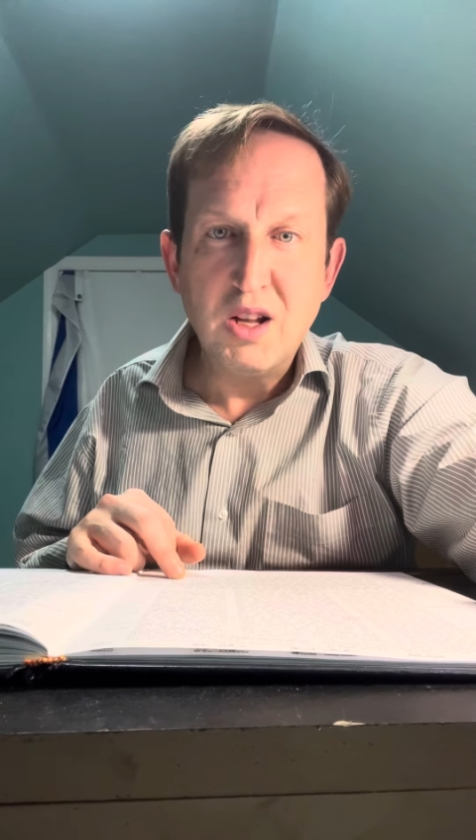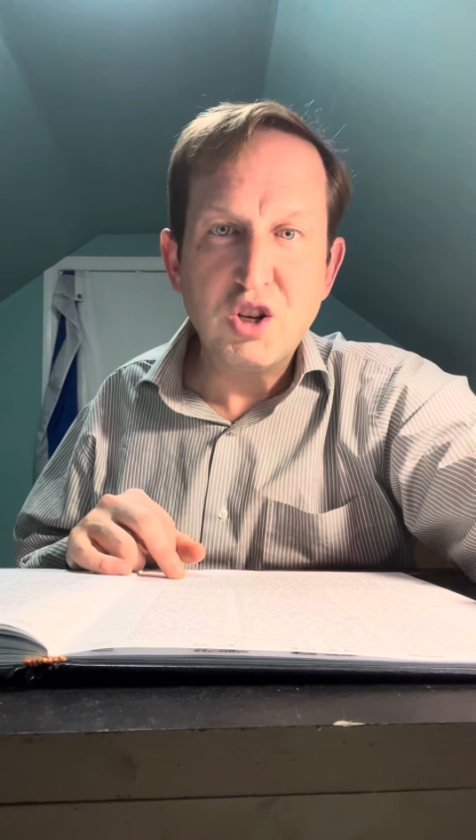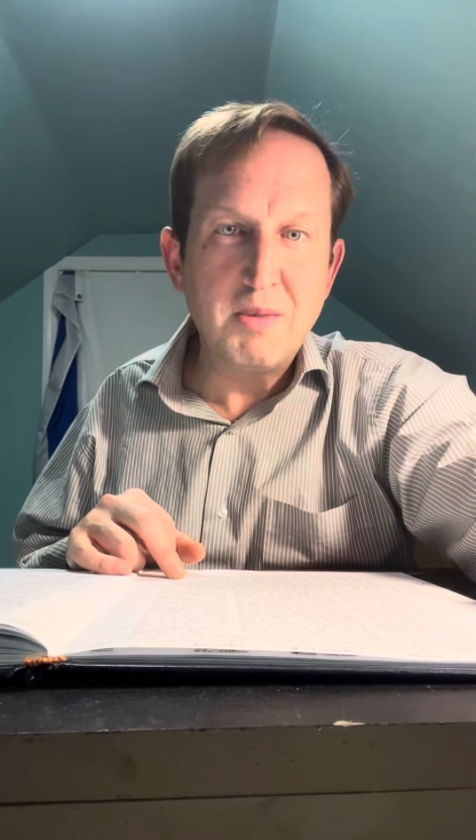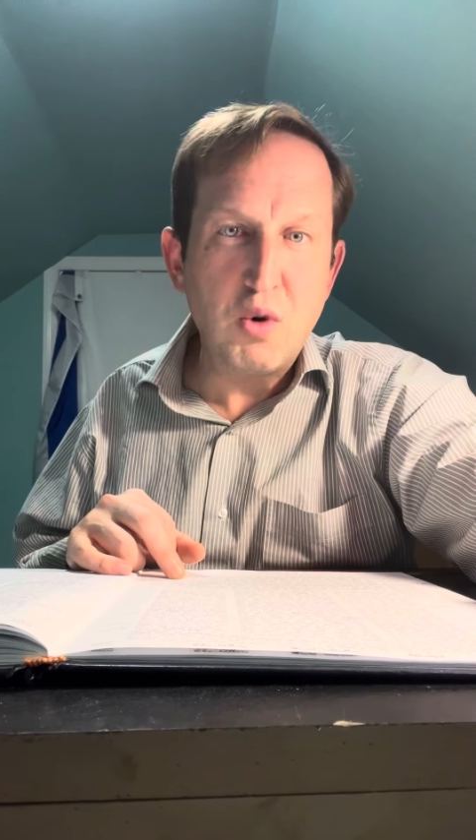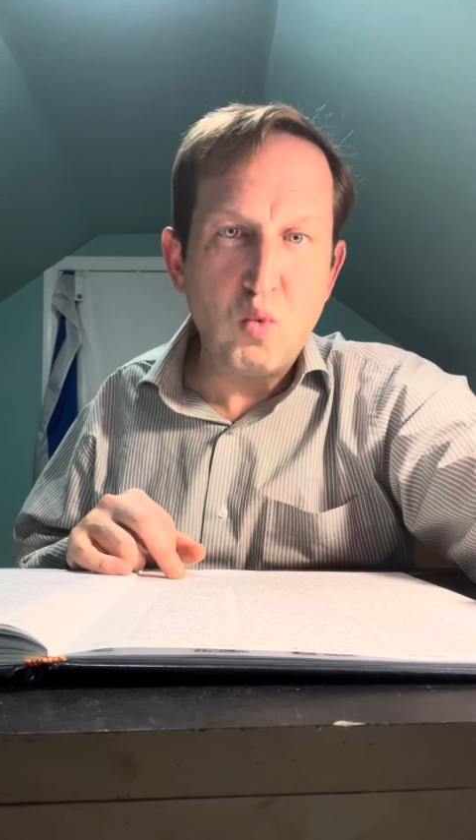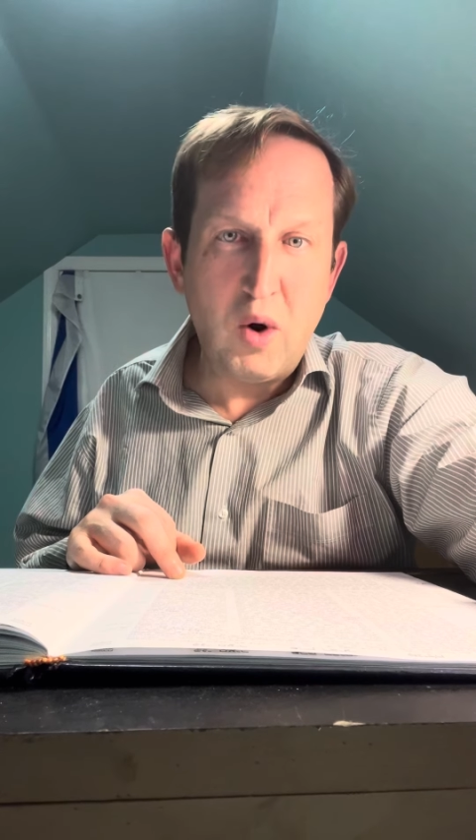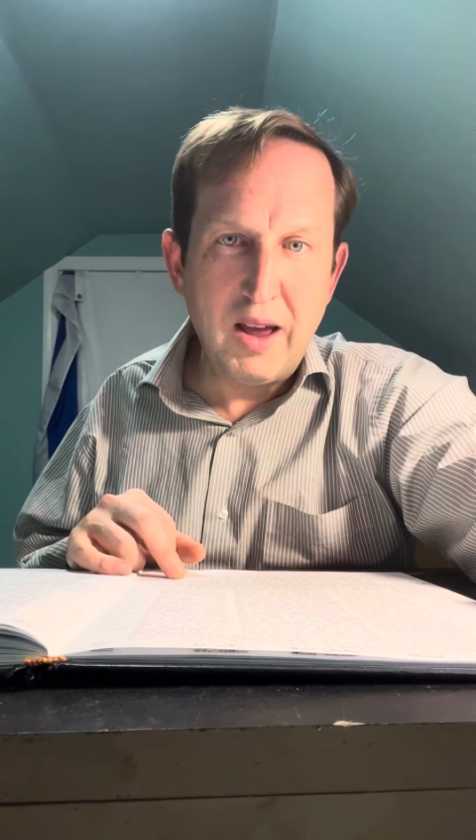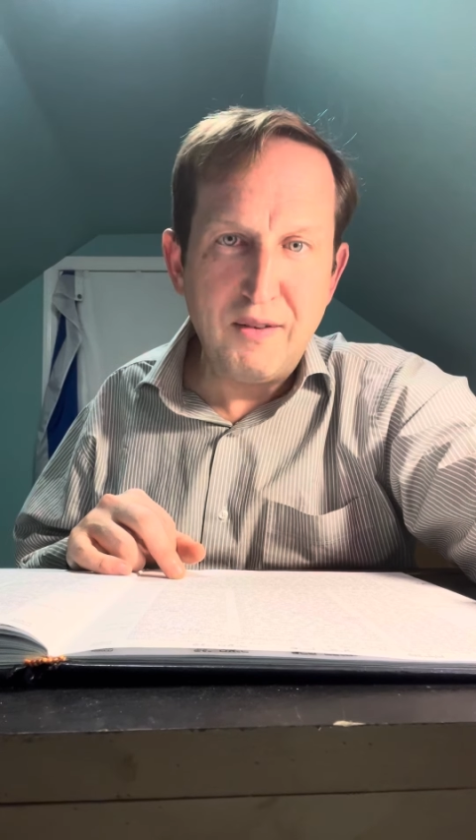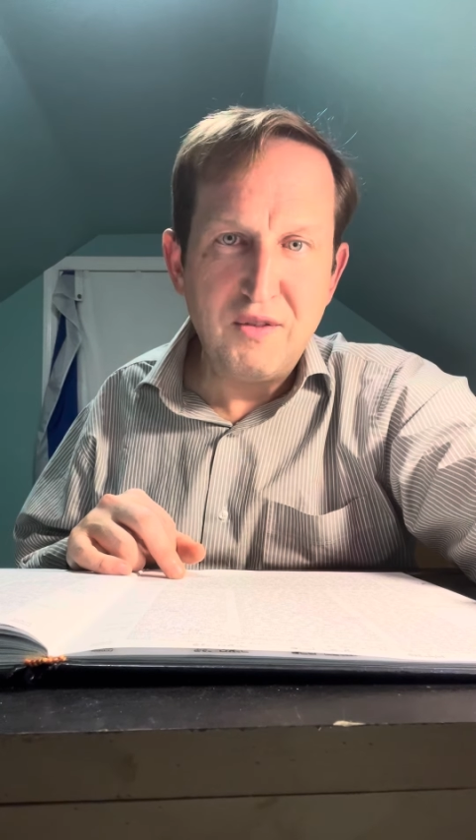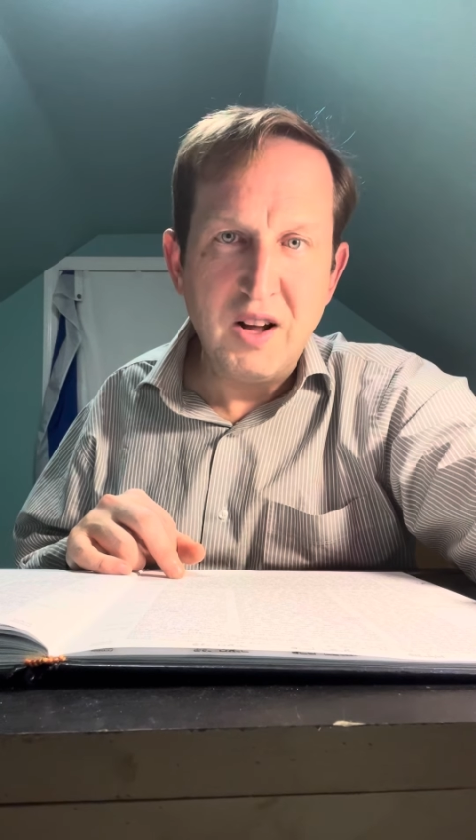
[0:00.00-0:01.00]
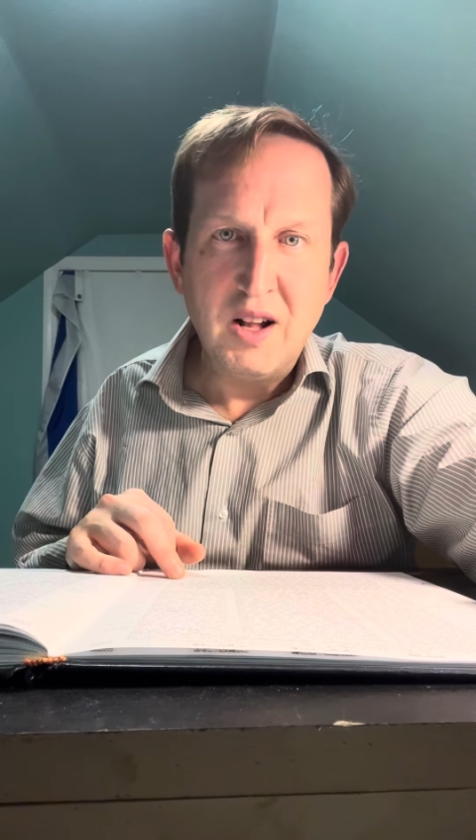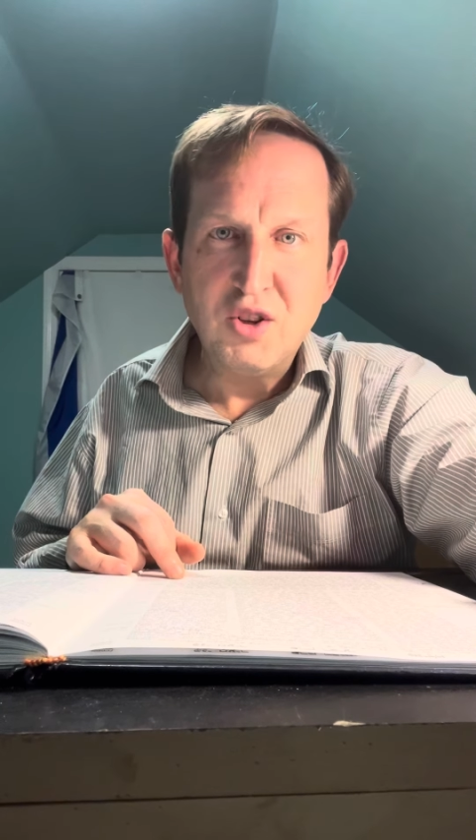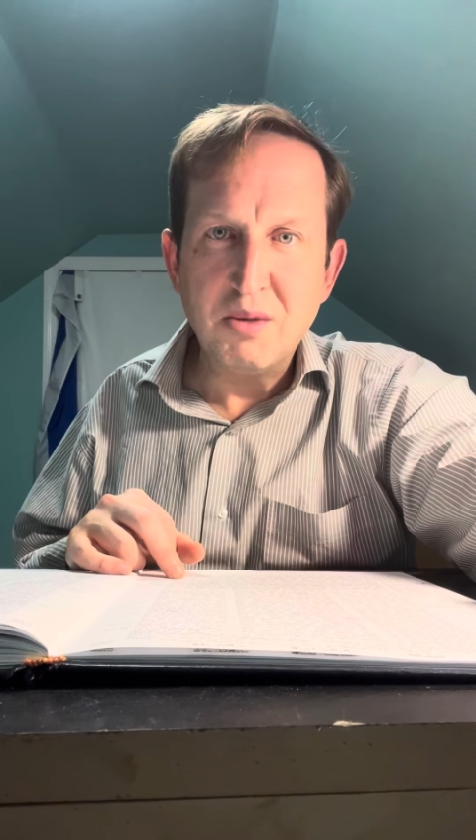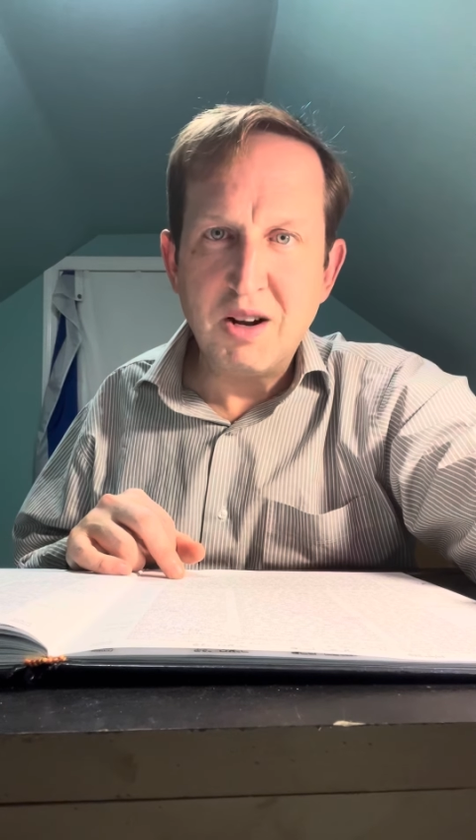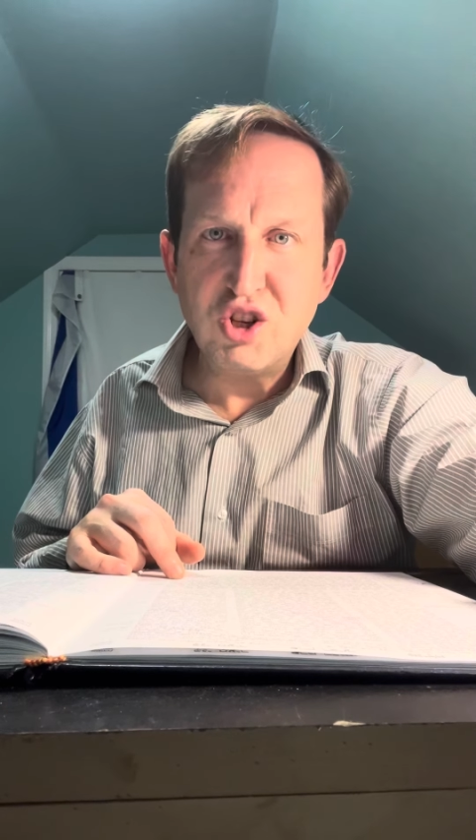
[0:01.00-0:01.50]
to my wife,
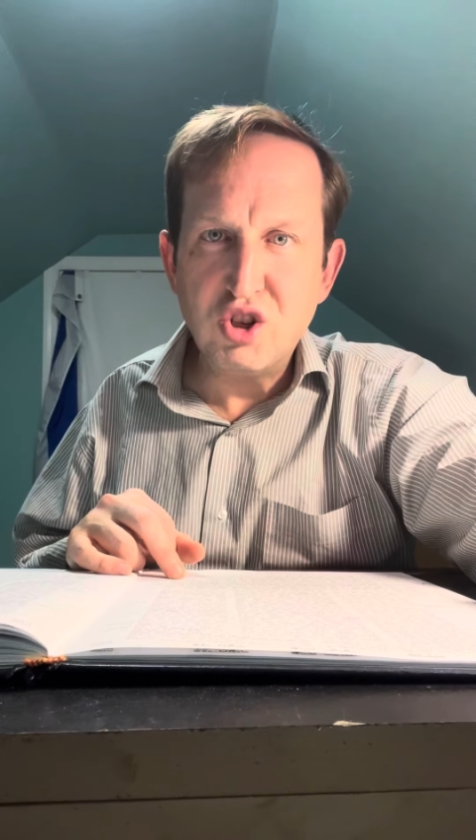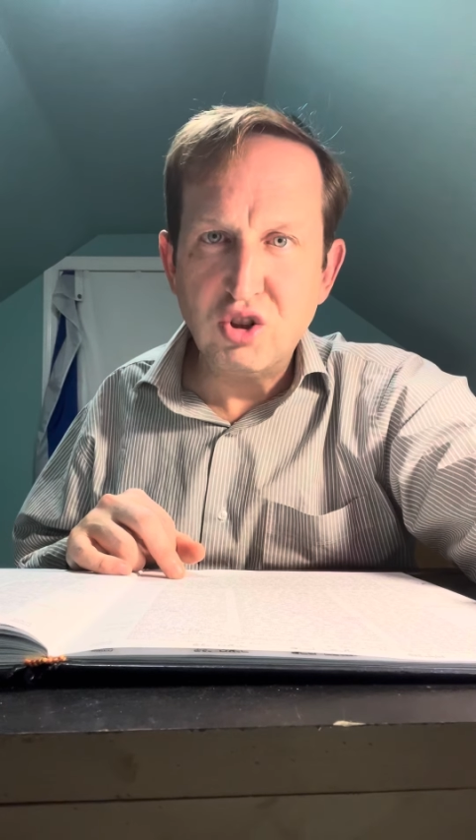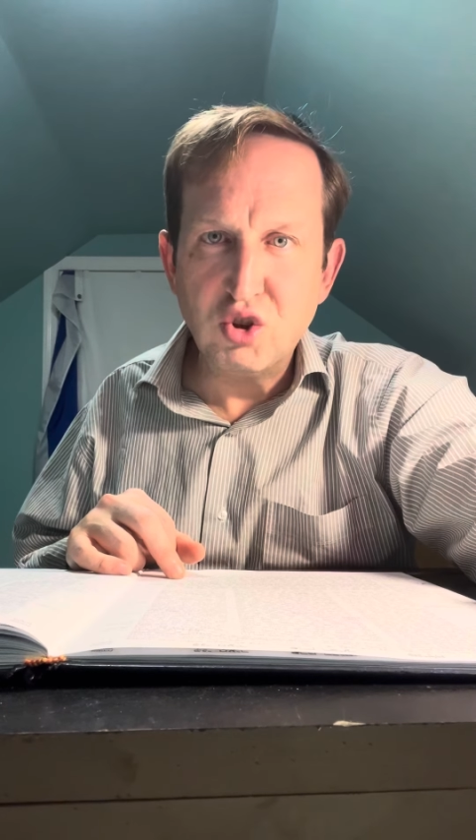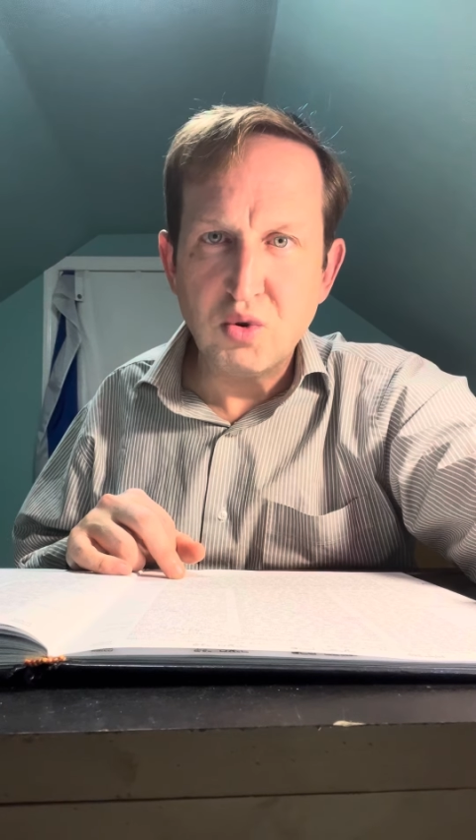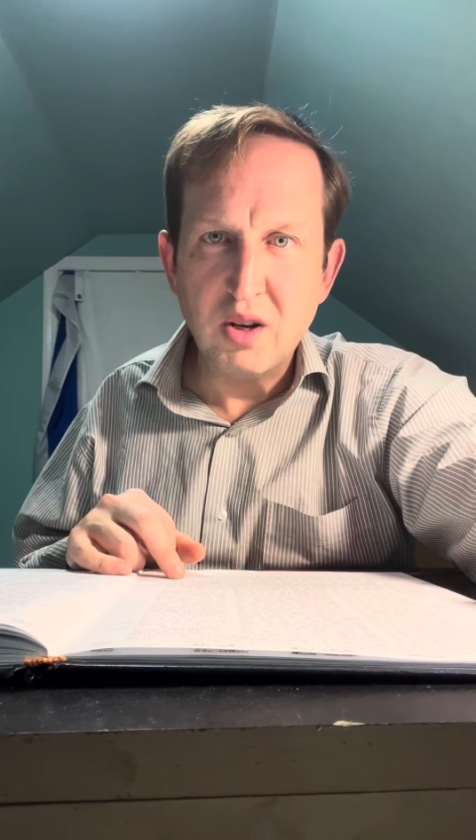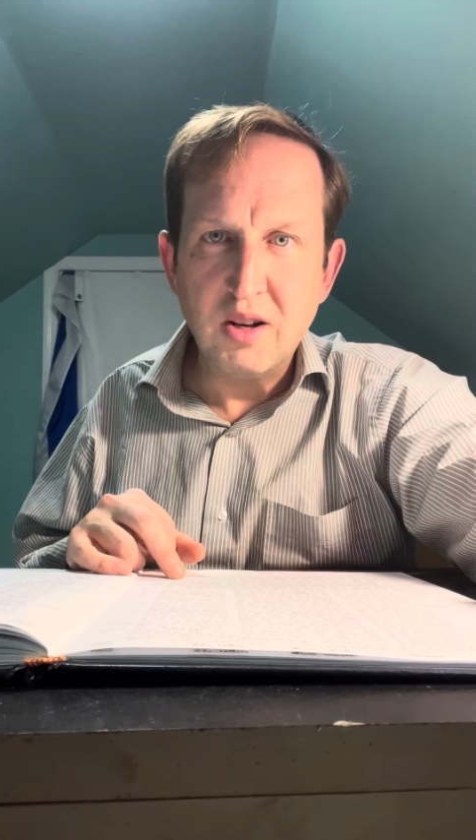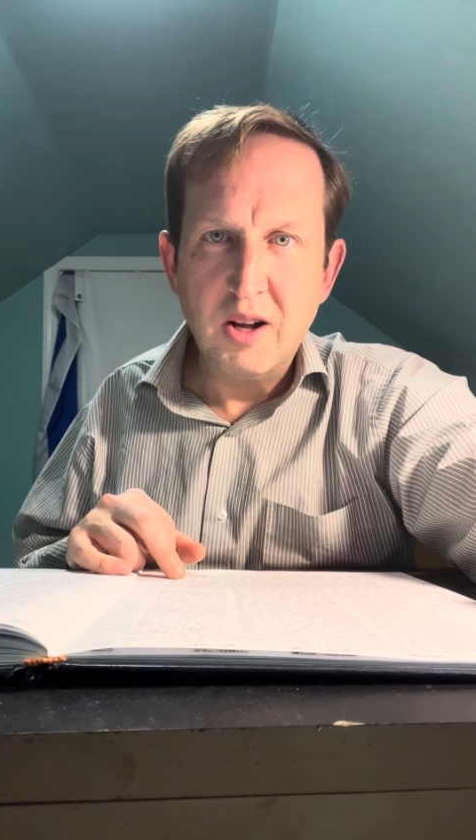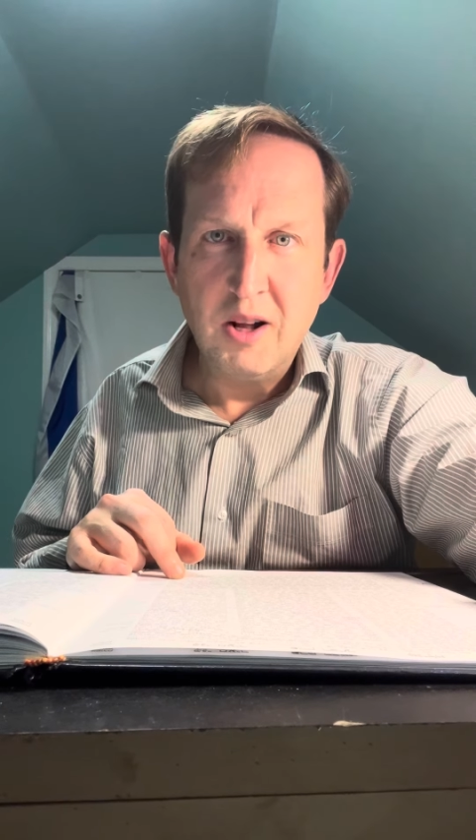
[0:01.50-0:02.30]
to my children.